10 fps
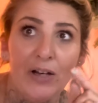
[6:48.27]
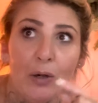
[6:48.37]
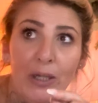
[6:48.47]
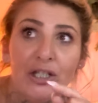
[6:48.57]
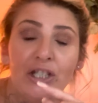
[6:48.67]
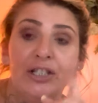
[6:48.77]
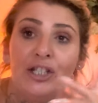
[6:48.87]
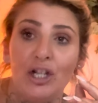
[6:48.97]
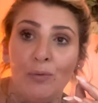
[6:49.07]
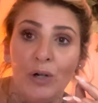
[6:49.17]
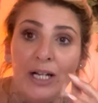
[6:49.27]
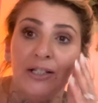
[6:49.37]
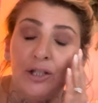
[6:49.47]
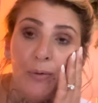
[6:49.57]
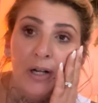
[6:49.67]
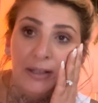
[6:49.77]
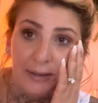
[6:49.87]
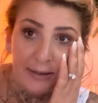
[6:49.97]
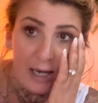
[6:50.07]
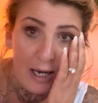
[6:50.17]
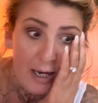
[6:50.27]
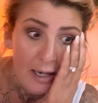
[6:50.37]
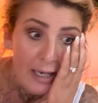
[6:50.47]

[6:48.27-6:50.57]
questions that you want us to answer,